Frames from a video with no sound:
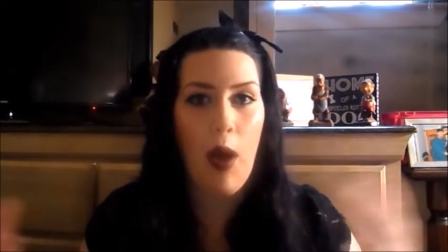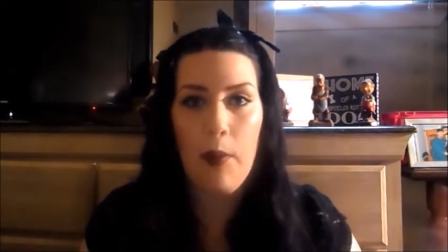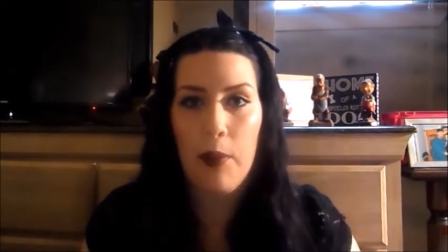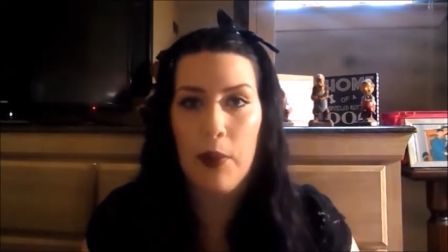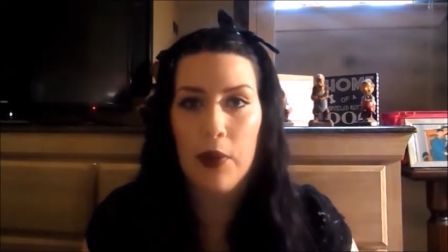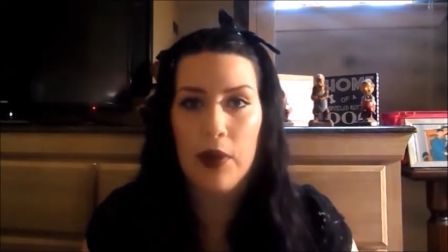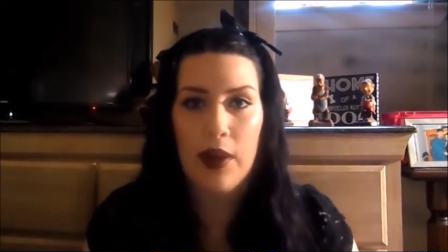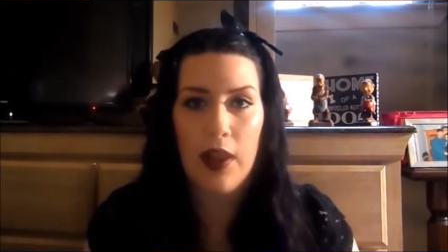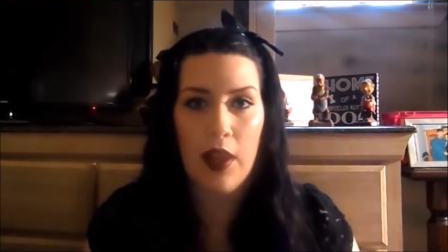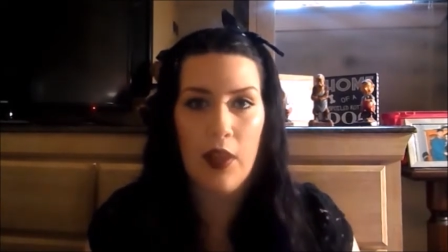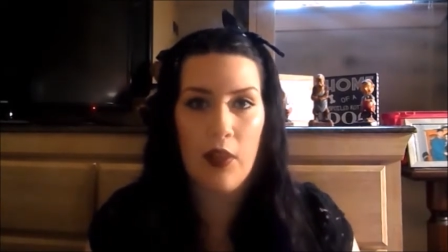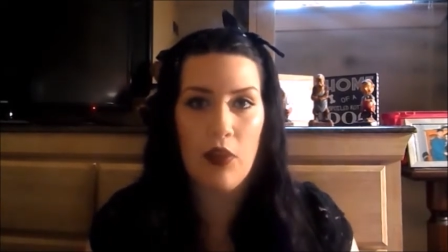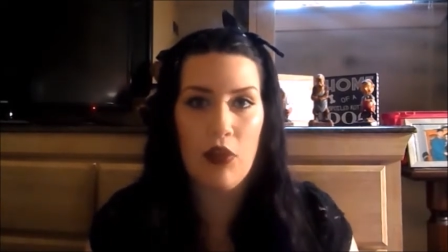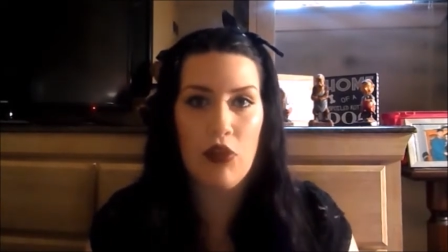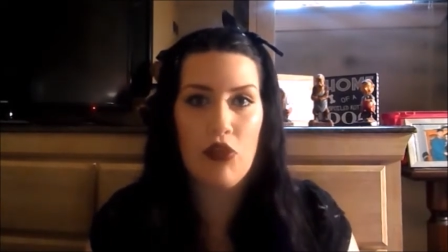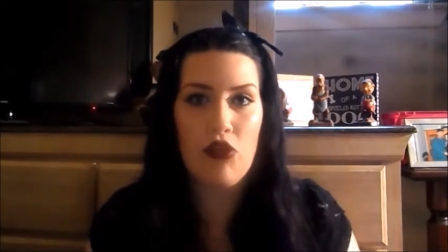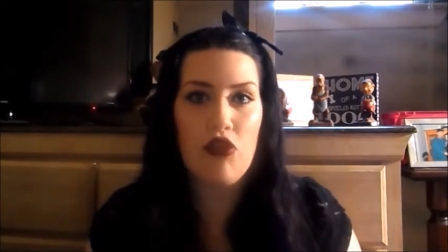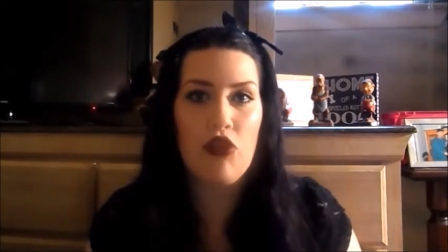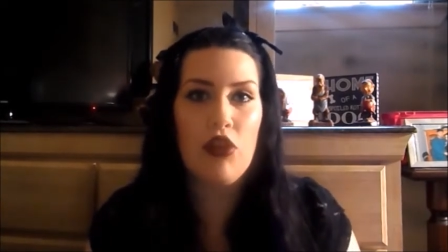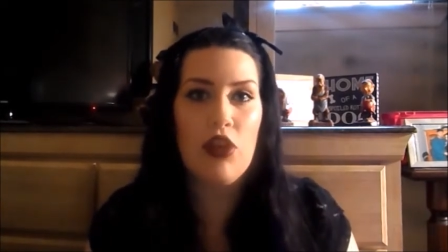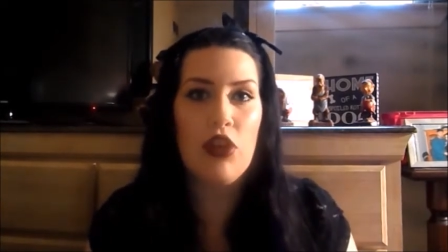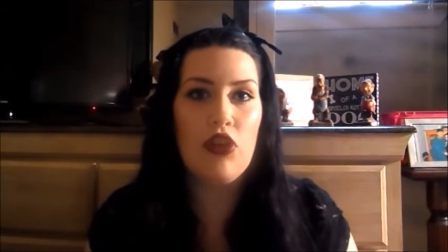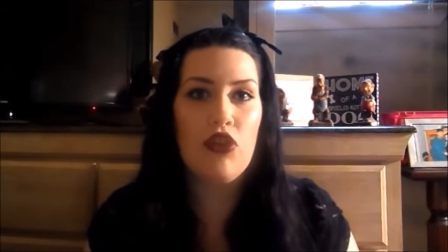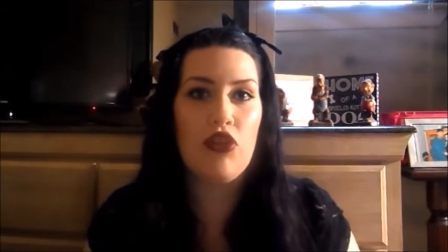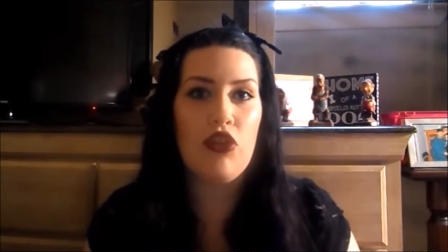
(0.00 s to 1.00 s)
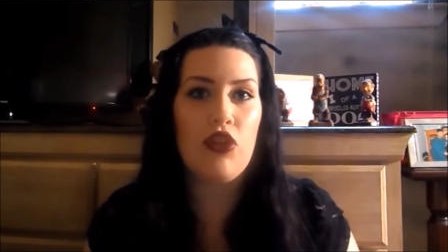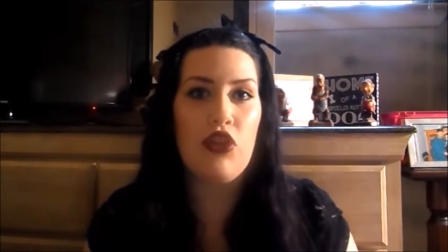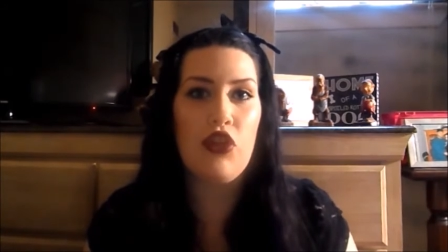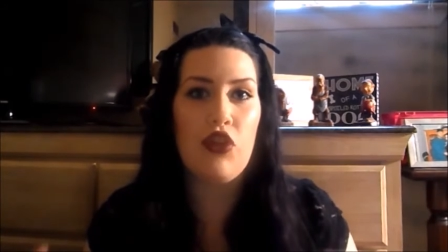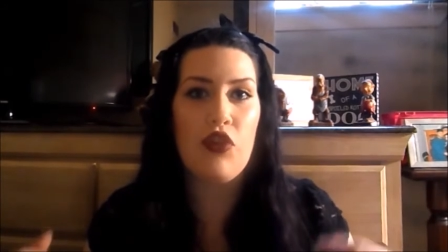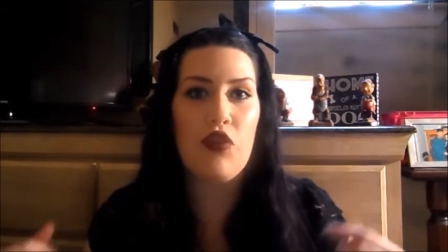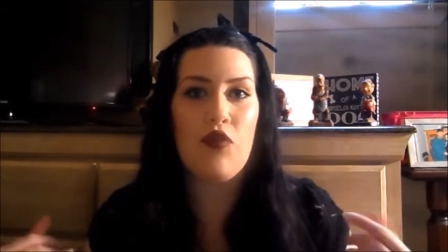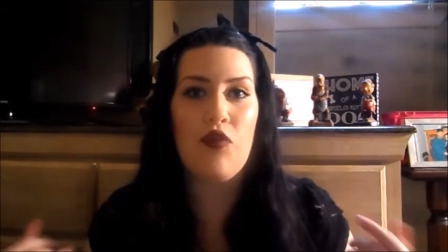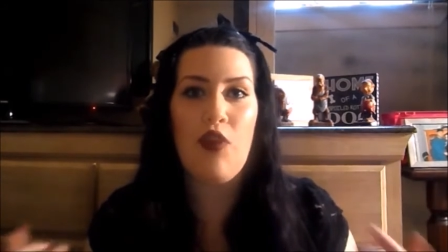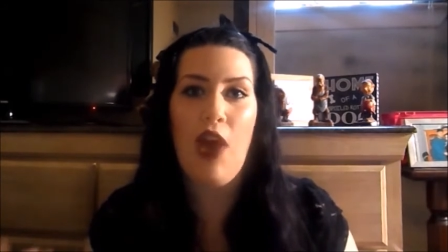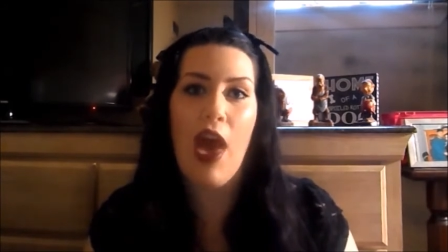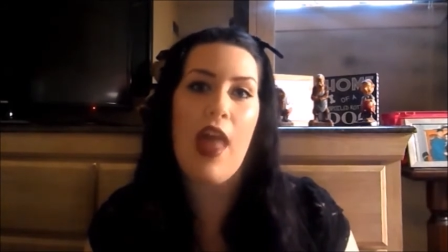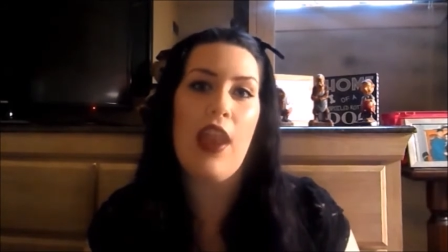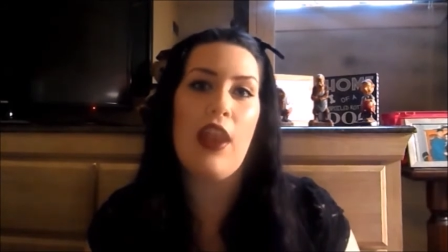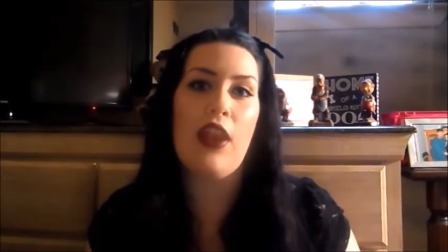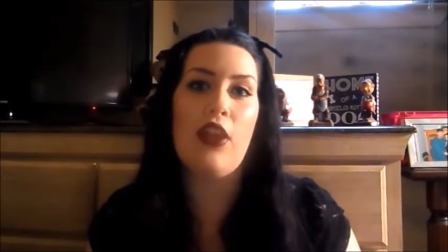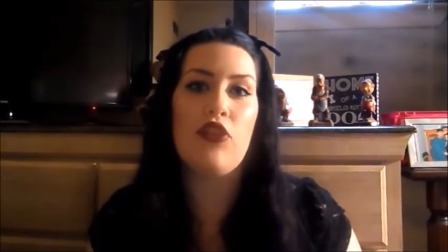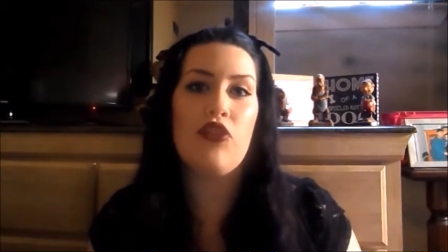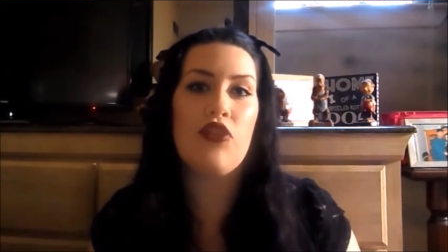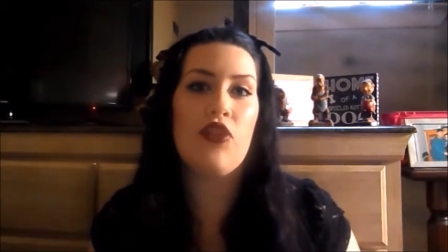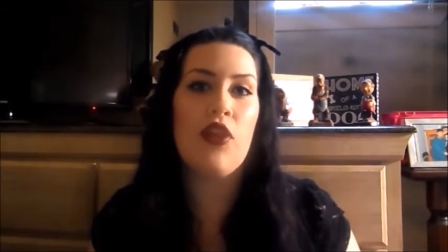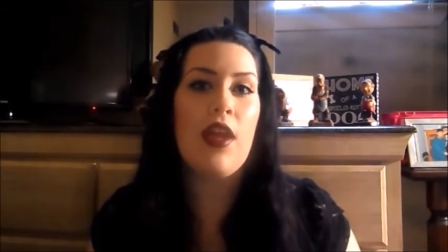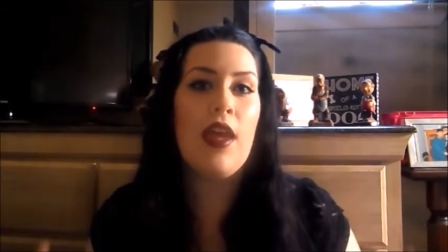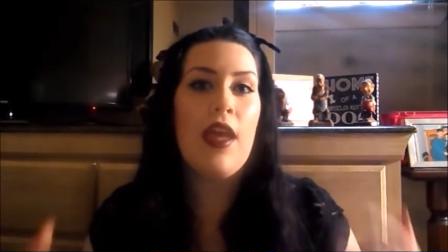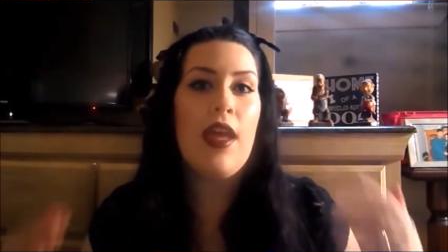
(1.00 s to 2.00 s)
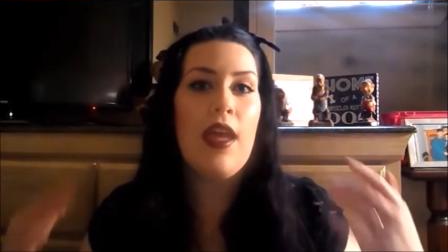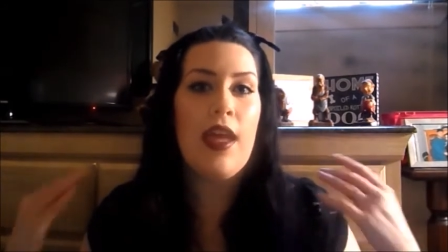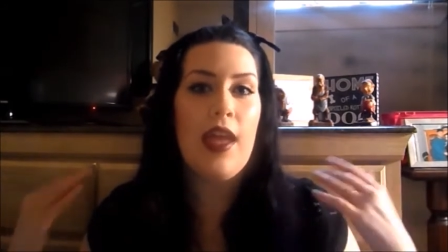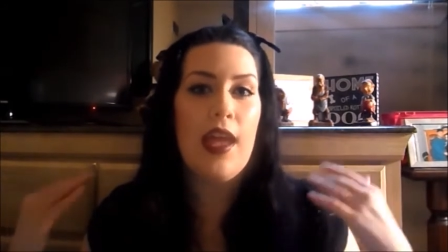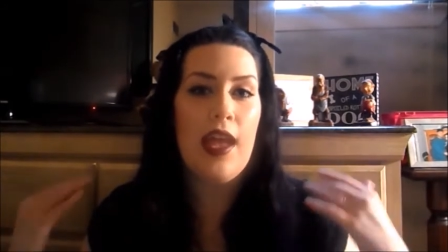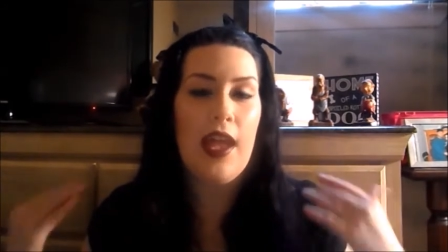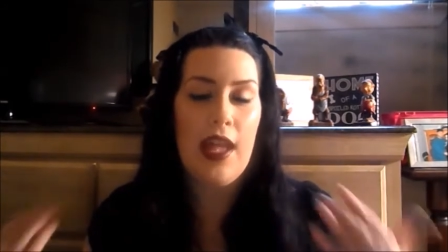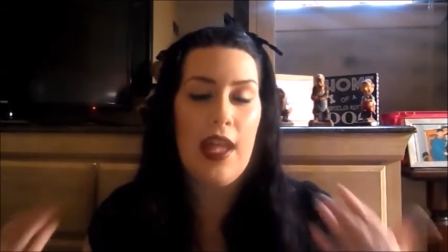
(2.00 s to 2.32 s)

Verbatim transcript: up or down the street she just vanished